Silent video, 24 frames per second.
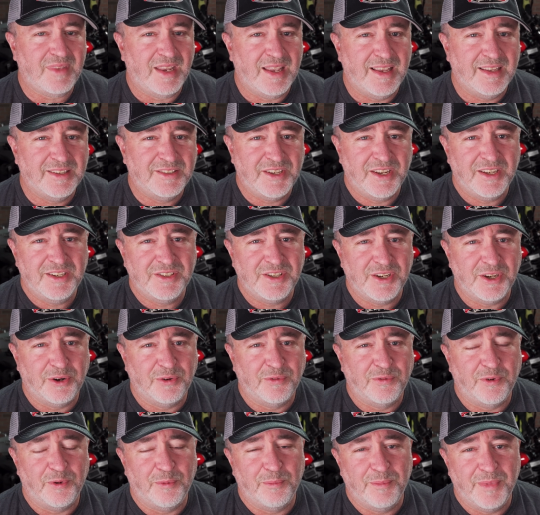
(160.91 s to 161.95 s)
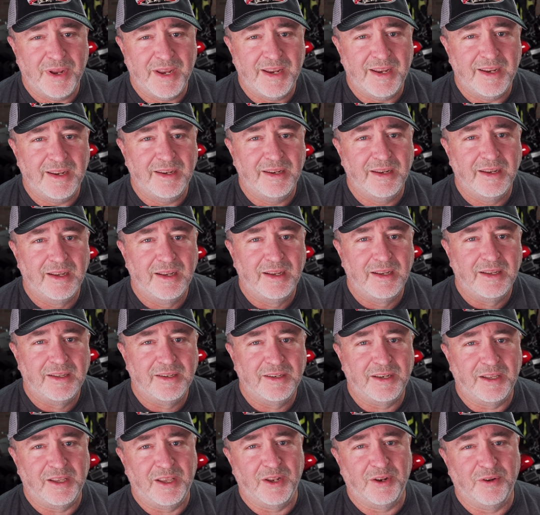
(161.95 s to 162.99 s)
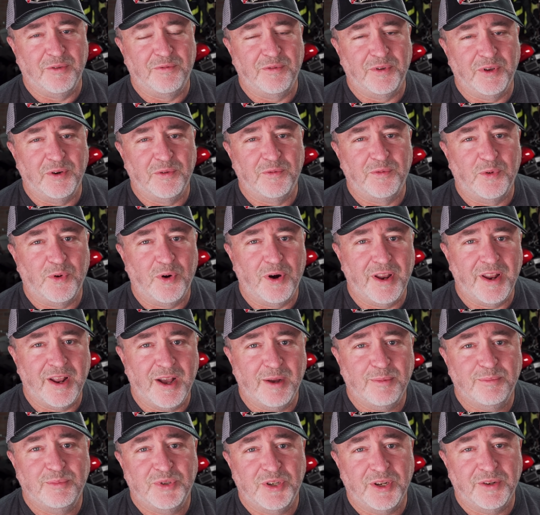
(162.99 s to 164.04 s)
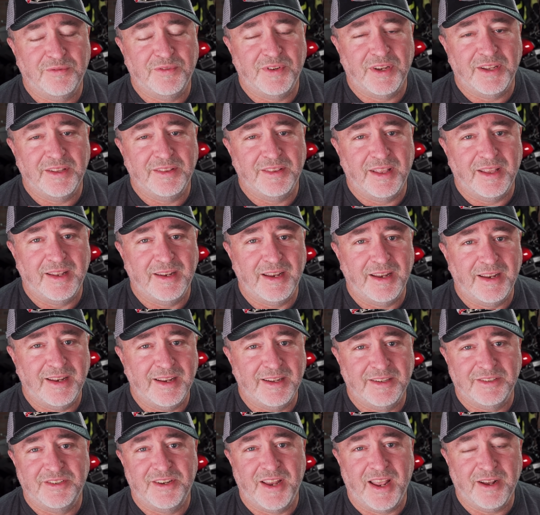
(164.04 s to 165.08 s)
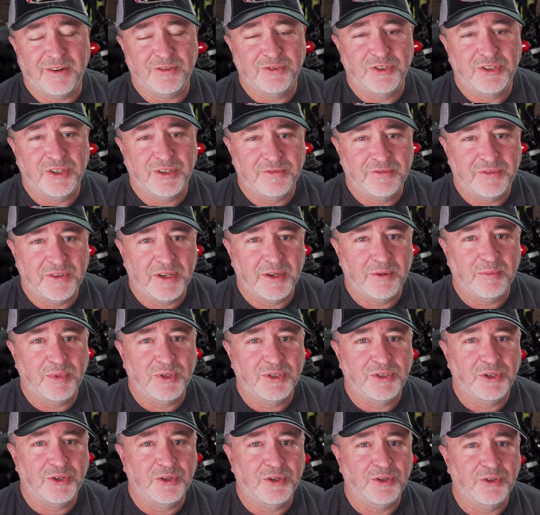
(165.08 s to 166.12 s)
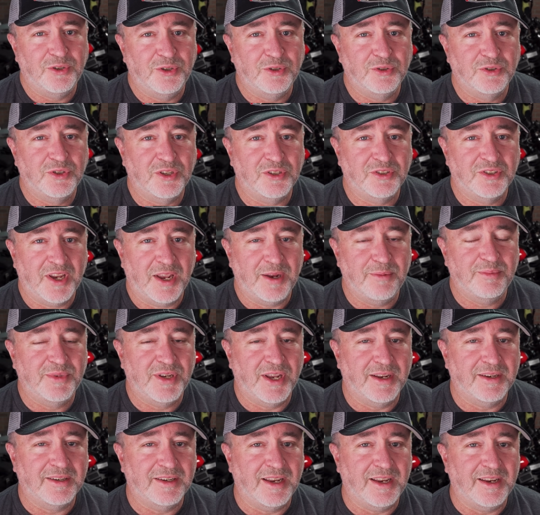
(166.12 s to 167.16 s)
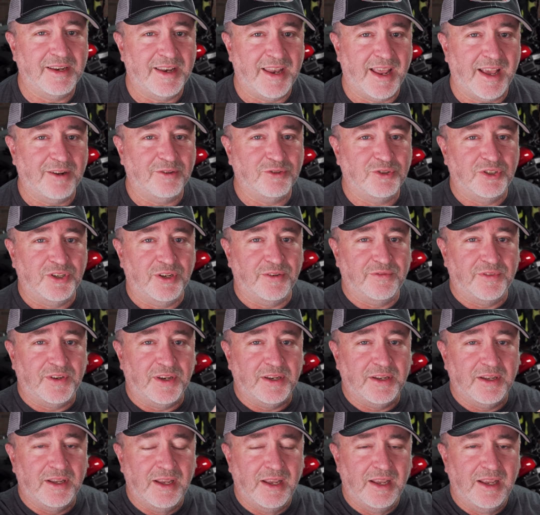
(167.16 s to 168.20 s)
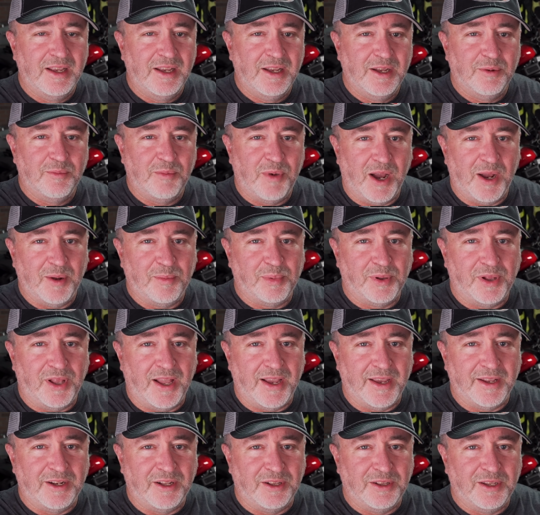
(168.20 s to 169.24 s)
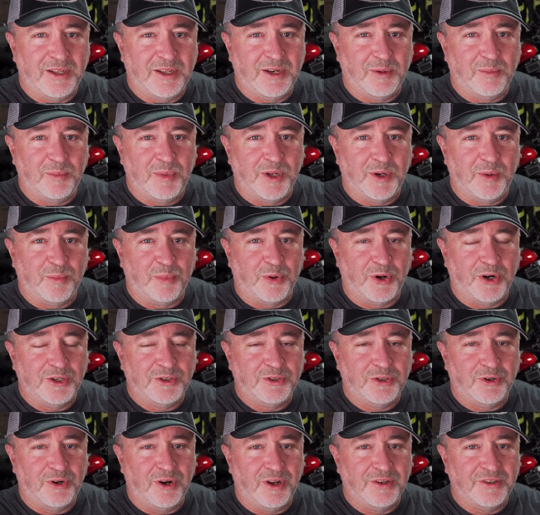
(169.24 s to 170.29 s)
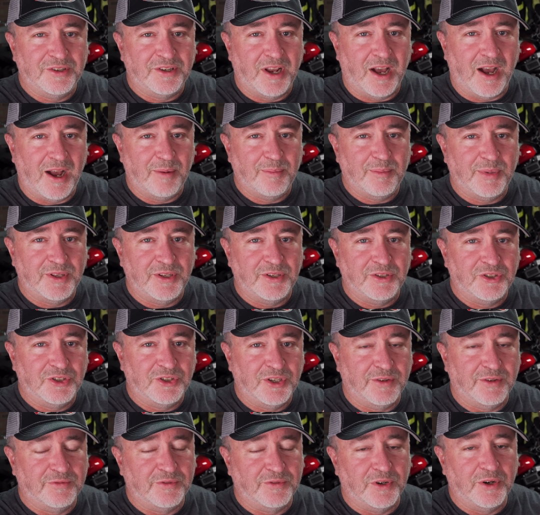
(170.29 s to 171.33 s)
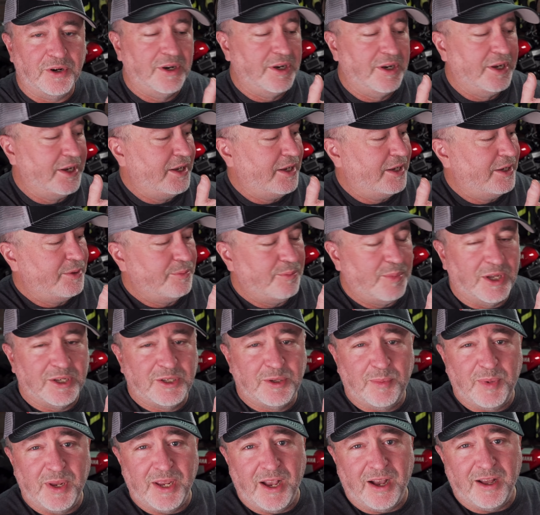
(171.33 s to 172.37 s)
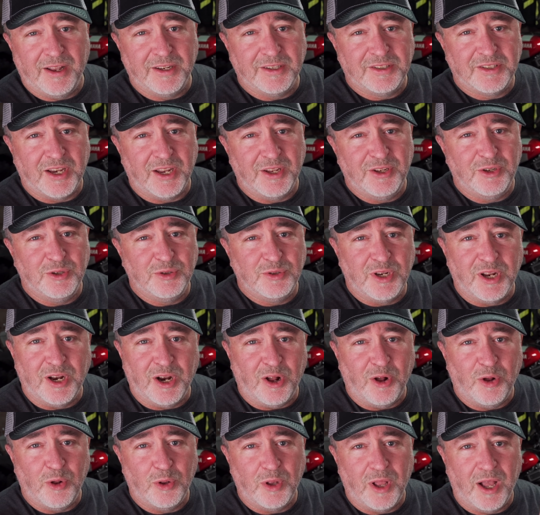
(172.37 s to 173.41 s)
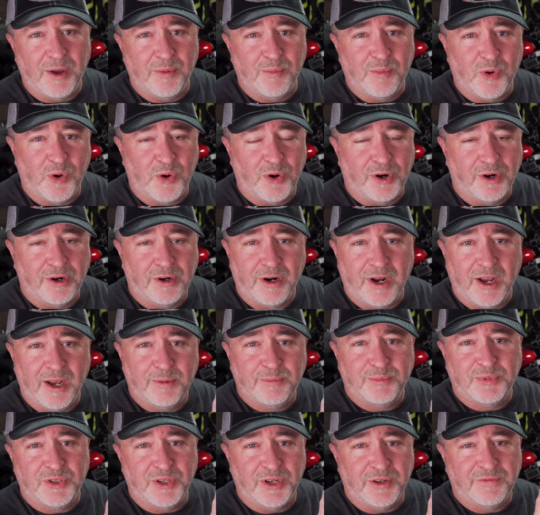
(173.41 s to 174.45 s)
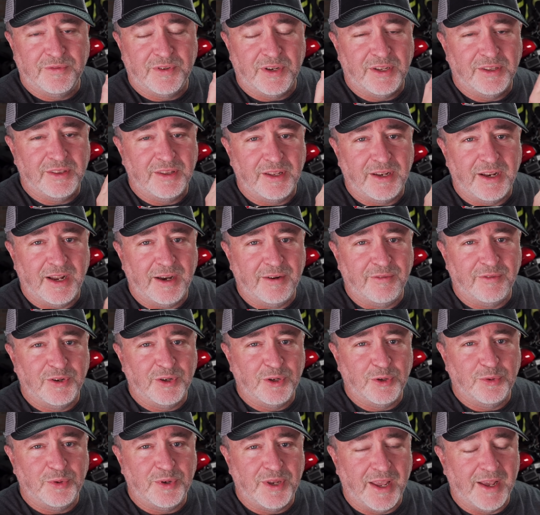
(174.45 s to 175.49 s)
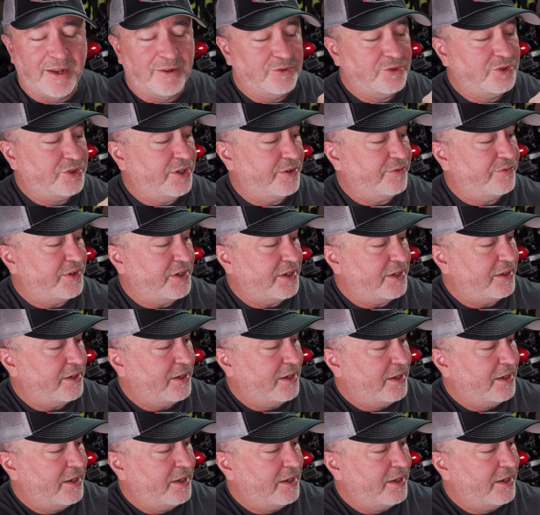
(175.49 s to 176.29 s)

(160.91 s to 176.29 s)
It's easier for me to get a feel for it upshifting than it is downshifting, but you can use the same technique downshifting by applying a little bit of pressure on top of the shifter. But to be honest, I use it a whole lot more upshifting than I ever do downshifting.